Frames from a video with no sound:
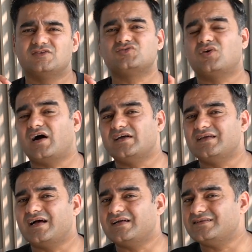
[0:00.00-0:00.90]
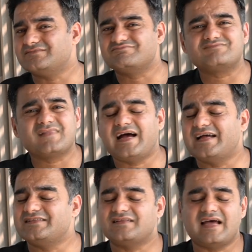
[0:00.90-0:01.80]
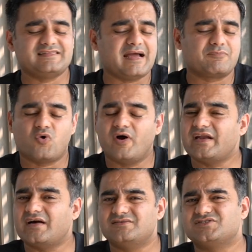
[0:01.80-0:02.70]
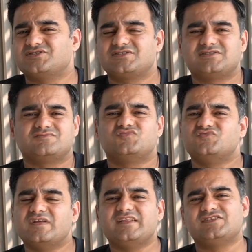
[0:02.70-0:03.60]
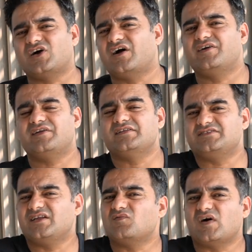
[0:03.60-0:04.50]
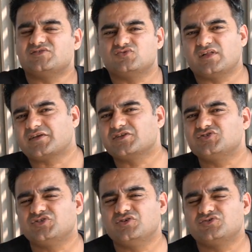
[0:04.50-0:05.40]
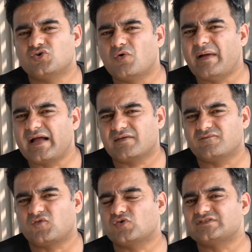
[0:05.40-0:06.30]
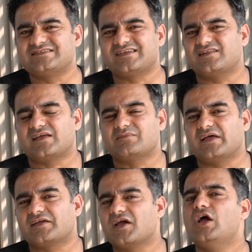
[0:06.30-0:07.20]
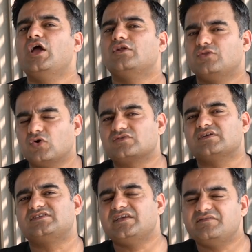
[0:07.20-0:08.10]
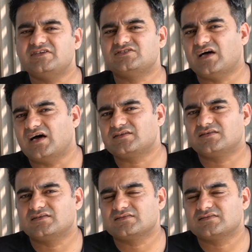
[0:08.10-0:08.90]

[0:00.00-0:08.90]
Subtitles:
So I at that point I was just really tired and didn't want to like continue to go back and forth and tell them like, look, the TV is not